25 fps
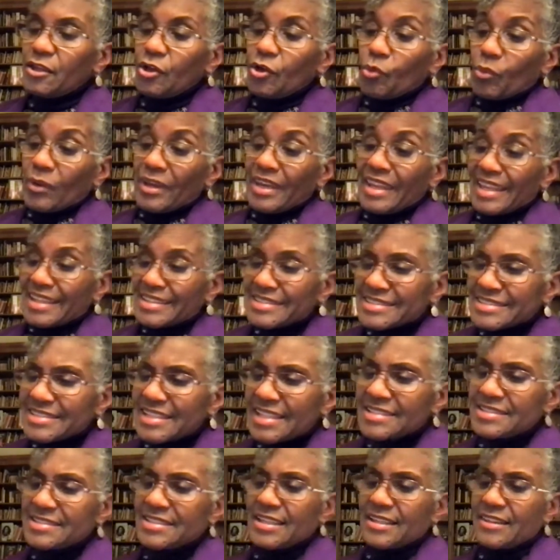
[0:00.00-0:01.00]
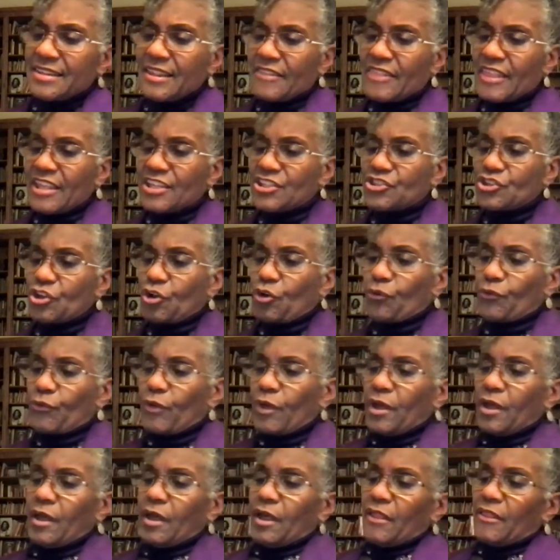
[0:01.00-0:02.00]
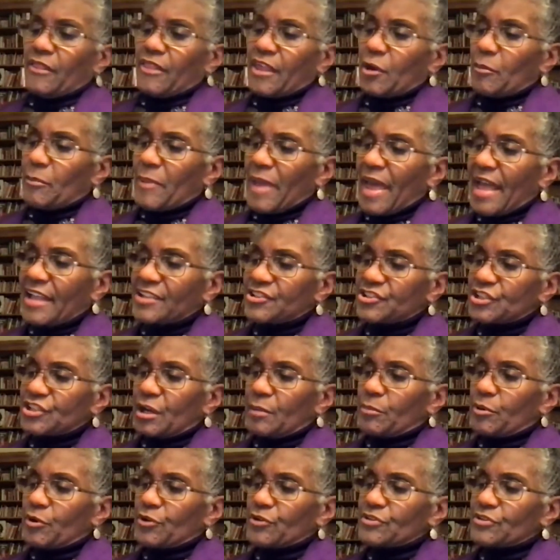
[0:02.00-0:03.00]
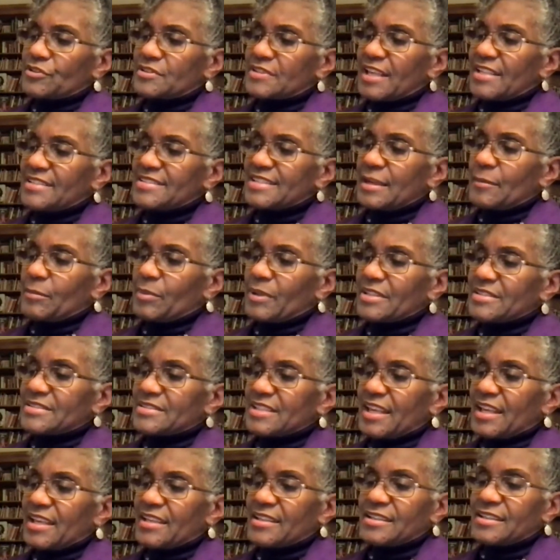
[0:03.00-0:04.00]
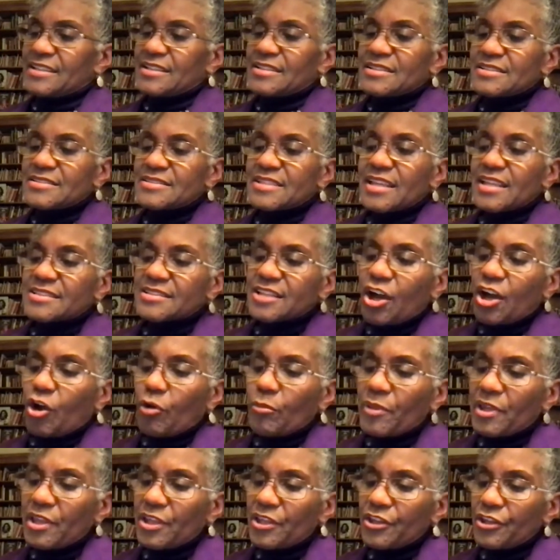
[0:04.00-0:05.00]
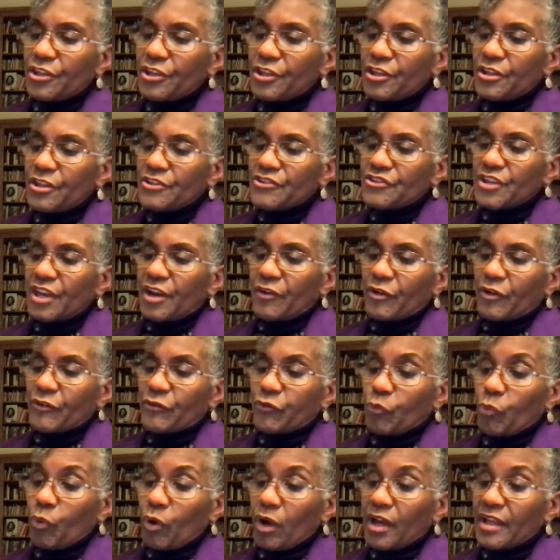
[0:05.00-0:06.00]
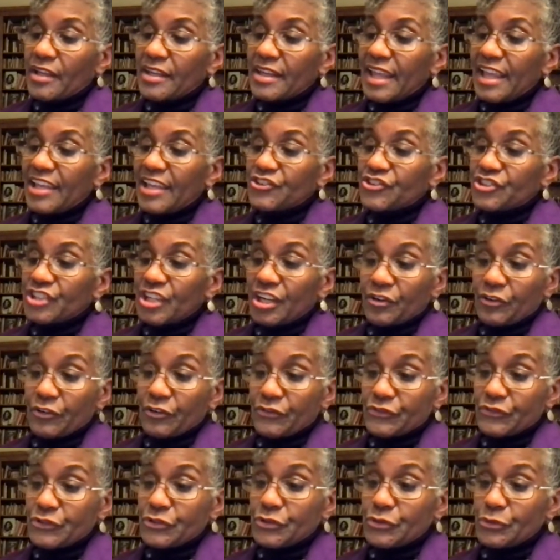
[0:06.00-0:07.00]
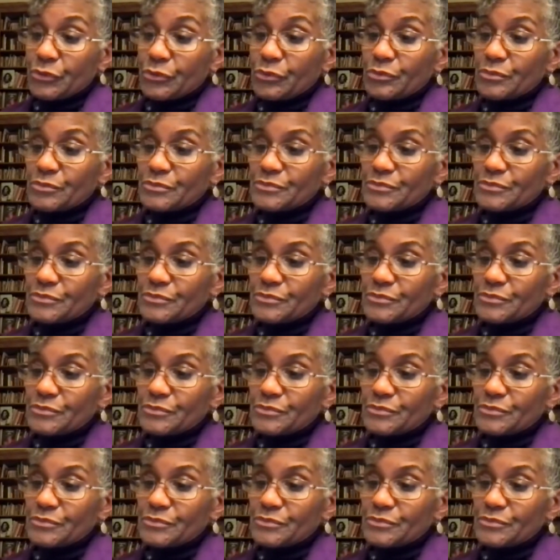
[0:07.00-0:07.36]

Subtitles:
When he insisted that they show their badge numbers, they simply said, "Just call me Sheriff One and Sheriff Two."